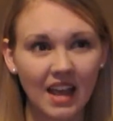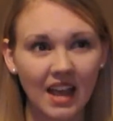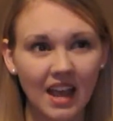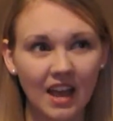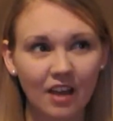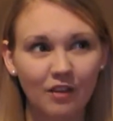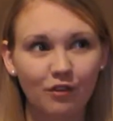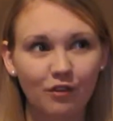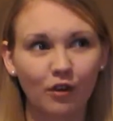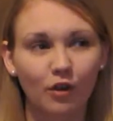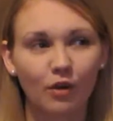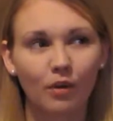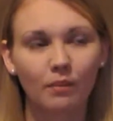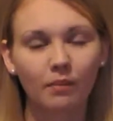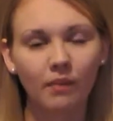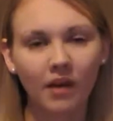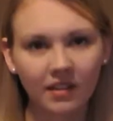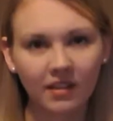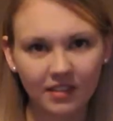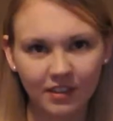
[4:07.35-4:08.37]
and for a
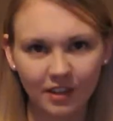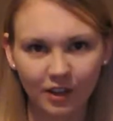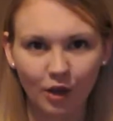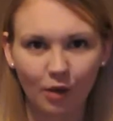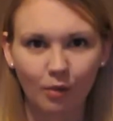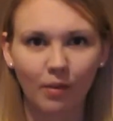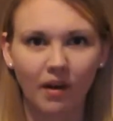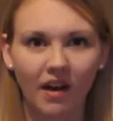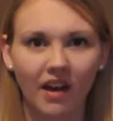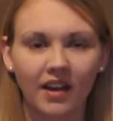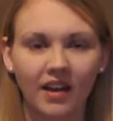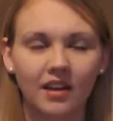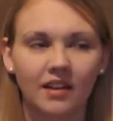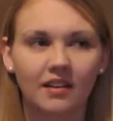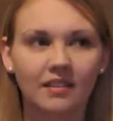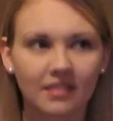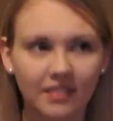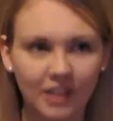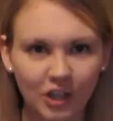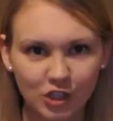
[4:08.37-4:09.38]
month to go by
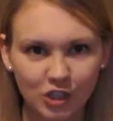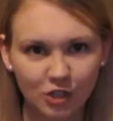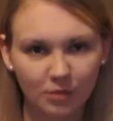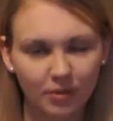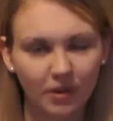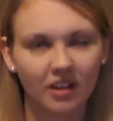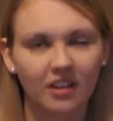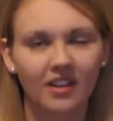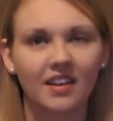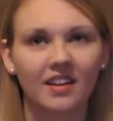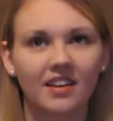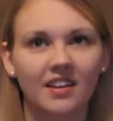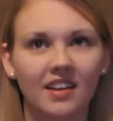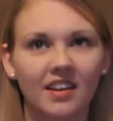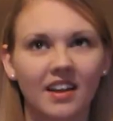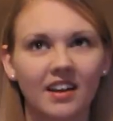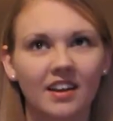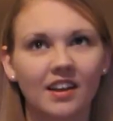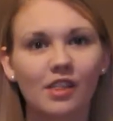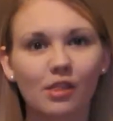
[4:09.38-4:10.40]
and there's your period
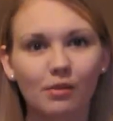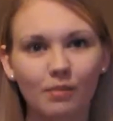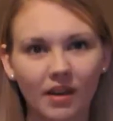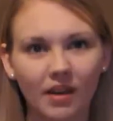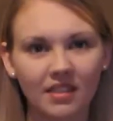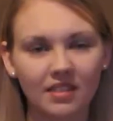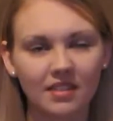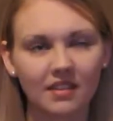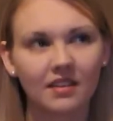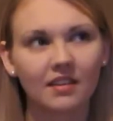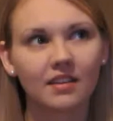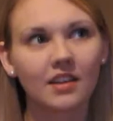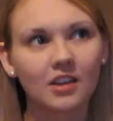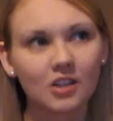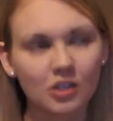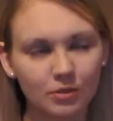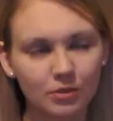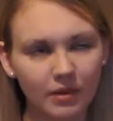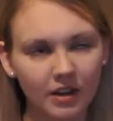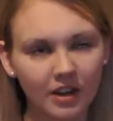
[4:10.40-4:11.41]
and another month and
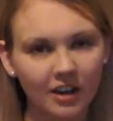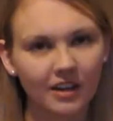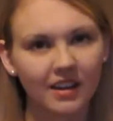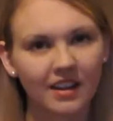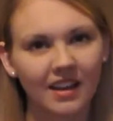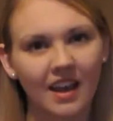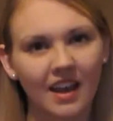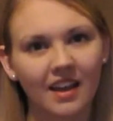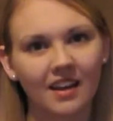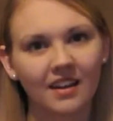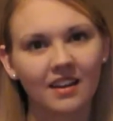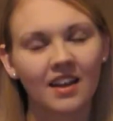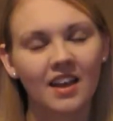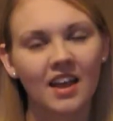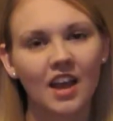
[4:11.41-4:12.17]
here's your period again.